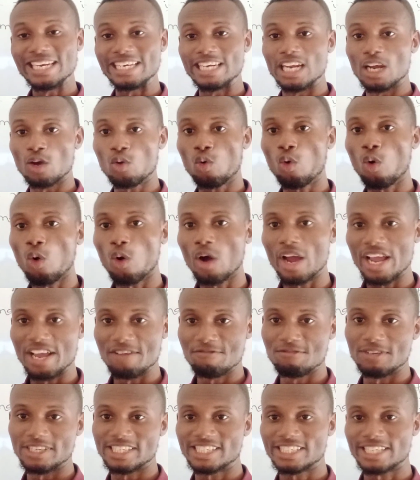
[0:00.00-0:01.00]
the
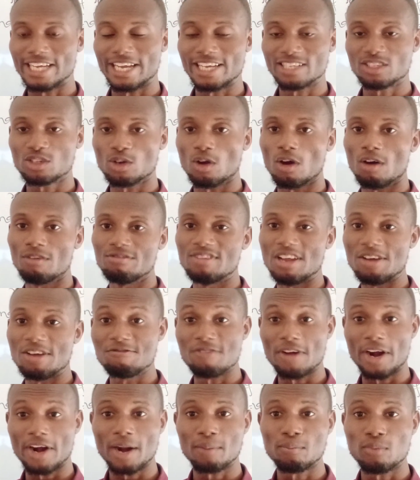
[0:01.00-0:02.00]
coefficients of the
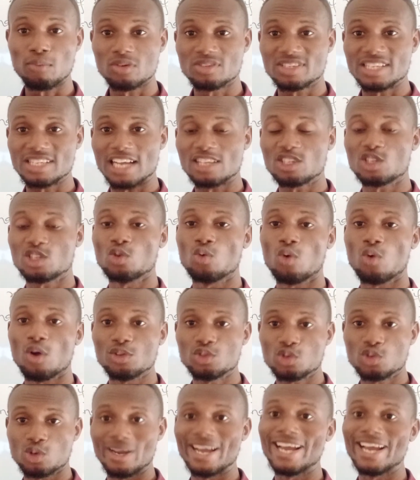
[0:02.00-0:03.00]
variables that you
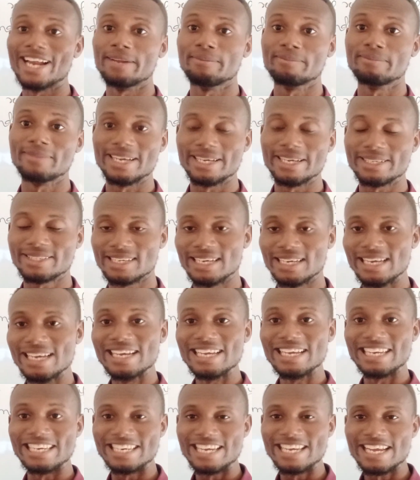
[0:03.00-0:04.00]
want to eliminate,
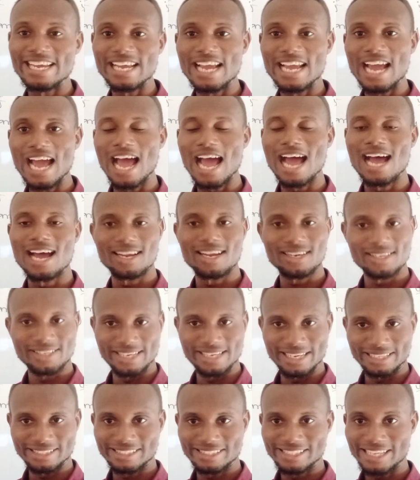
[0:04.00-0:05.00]
they are
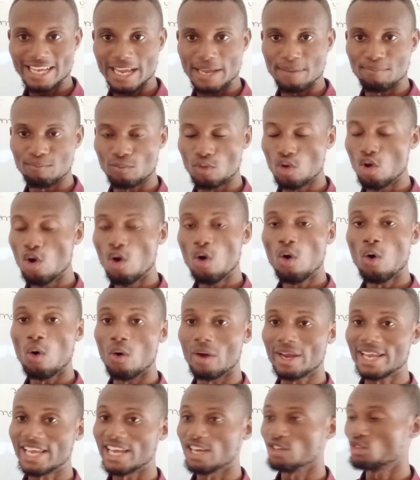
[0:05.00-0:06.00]
the same.
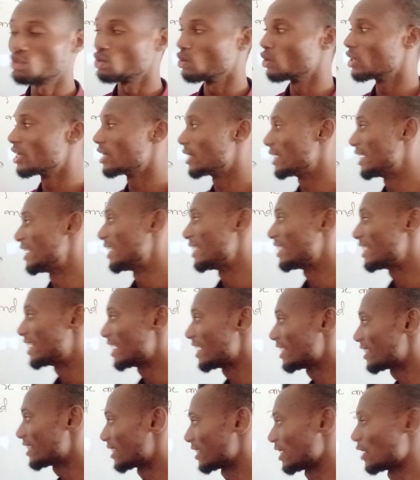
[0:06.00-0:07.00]
Okay, so in
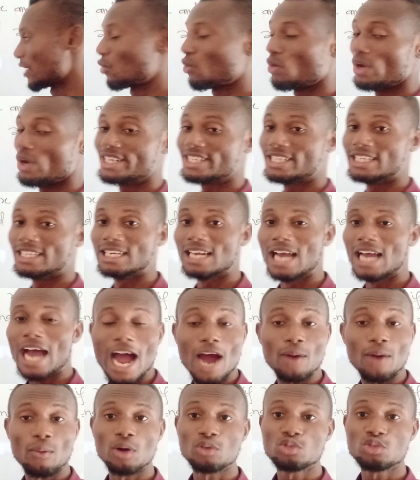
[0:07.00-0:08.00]
this equation,
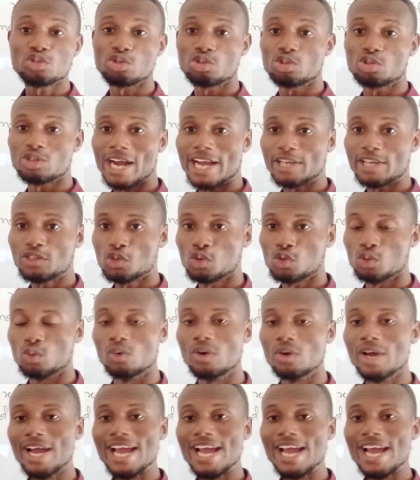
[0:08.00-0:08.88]
I want to try to